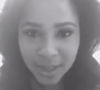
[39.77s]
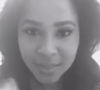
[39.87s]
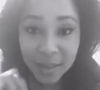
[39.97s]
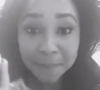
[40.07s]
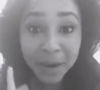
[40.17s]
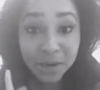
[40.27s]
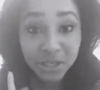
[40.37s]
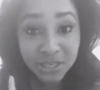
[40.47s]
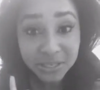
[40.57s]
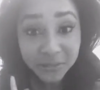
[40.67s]
that
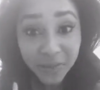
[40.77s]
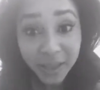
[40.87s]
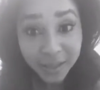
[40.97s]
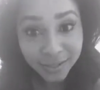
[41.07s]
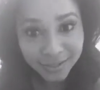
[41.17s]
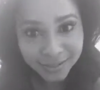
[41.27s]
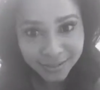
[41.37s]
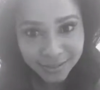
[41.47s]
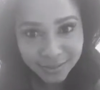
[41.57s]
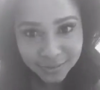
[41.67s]
marriages fail
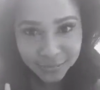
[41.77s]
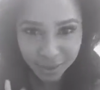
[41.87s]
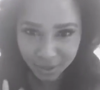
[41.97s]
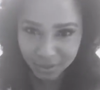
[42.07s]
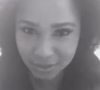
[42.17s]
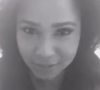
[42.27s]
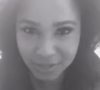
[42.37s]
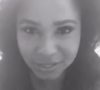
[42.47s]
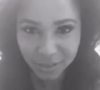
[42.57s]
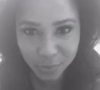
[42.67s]
because of
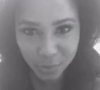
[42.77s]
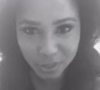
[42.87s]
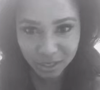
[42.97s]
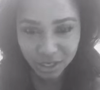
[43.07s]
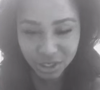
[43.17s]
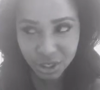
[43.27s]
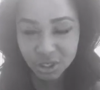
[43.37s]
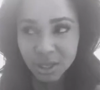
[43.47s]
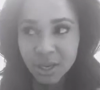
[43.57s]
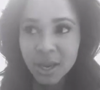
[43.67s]

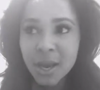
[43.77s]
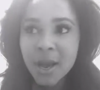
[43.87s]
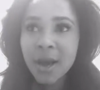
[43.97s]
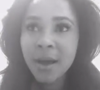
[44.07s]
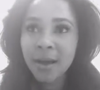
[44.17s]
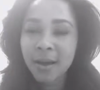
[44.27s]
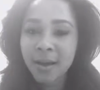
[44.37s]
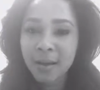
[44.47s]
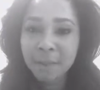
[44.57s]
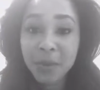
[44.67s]
miscommunication.
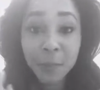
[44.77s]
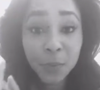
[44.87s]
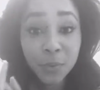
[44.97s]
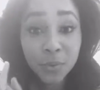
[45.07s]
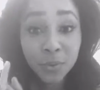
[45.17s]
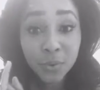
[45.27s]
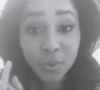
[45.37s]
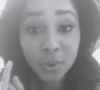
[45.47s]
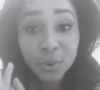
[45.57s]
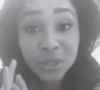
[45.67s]
People
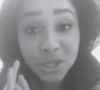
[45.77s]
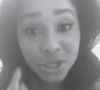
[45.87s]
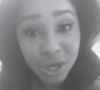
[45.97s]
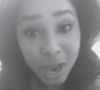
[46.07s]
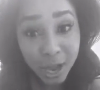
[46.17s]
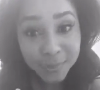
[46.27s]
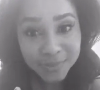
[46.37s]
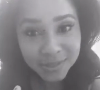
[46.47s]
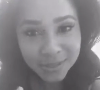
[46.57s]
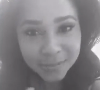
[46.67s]
lose their
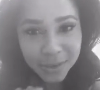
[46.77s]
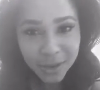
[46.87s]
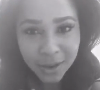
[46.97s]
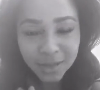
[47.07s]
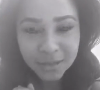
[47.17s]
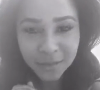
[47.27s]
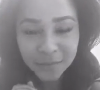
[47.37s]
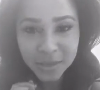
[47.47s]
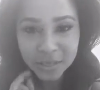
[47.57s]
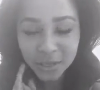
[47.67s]
jobs because
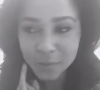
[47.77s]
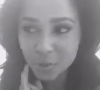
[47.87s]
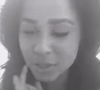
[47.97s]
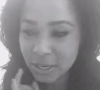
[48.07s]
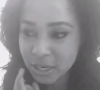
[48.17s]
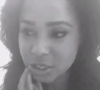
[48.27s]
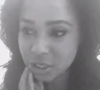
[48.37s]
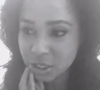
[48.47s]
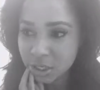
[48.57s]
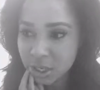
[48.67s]
of
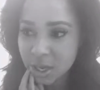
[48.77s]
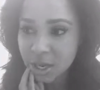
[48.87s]
miscommunication.